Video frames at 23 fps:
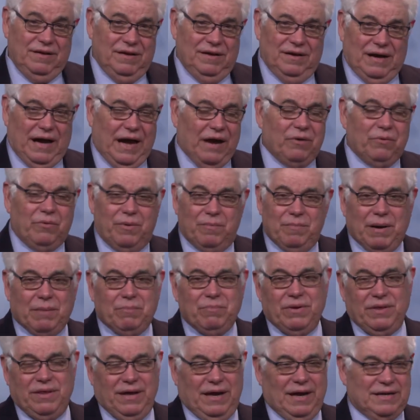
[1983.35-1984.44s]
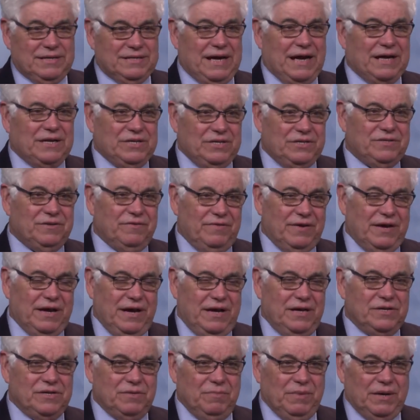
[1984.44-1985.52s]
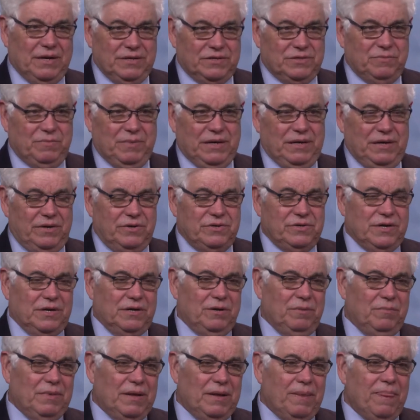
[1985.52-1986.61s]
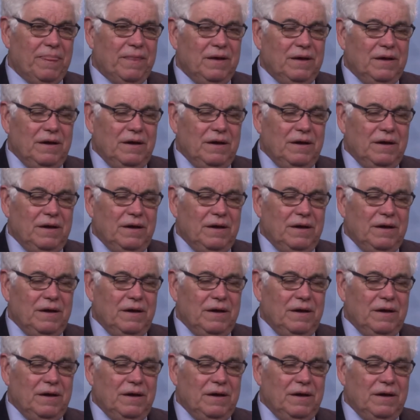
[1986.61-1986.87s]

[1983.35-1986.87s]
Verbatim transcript: uh, I don't remember the exact justification because it's been years ago, but